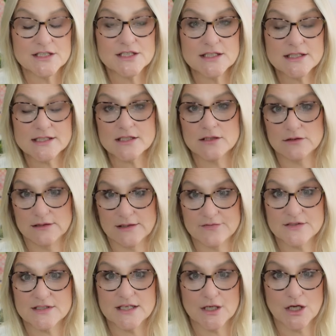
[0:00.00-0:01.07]
She still
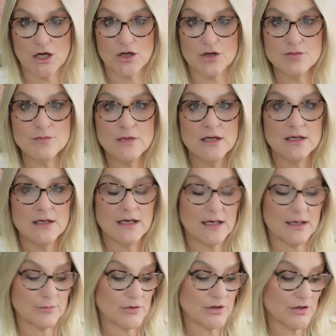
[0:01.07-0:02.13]
lives at home
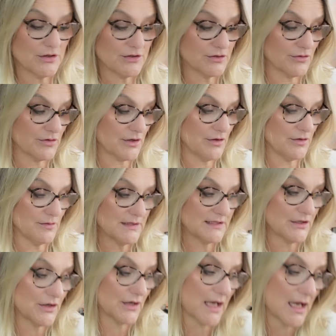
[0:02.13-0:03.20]
with her daughter, who is
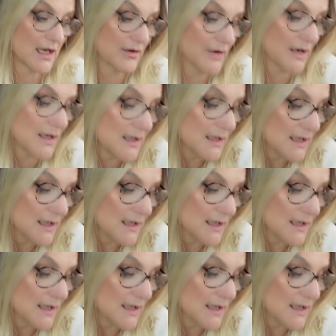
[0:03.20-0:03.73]
her carer,